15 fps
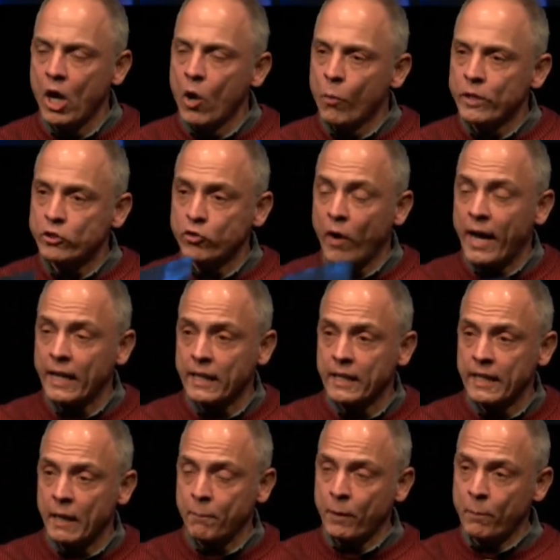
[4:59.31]
We try to
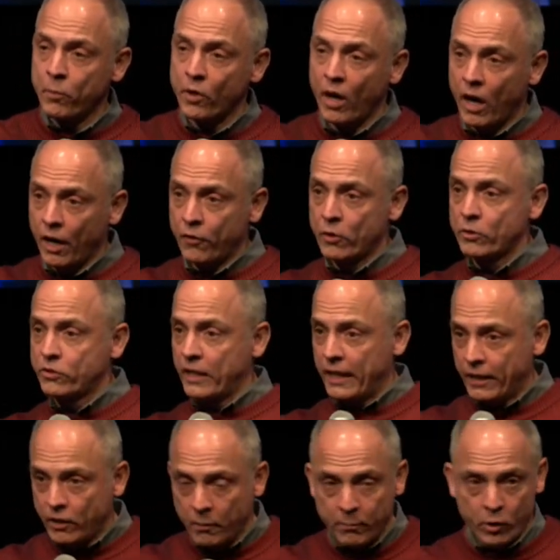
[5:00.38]
connect people to others
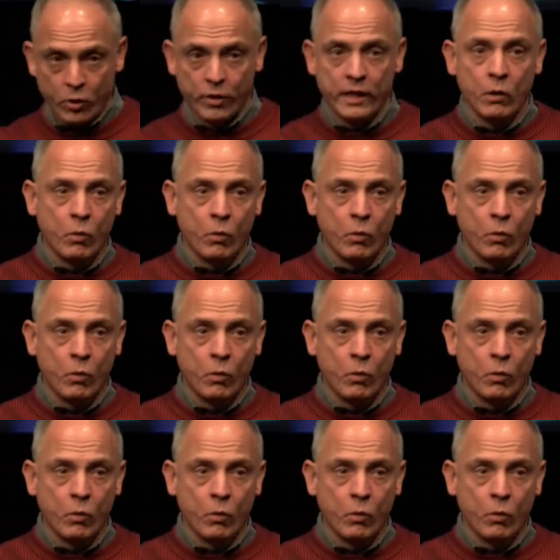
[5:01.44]
in community.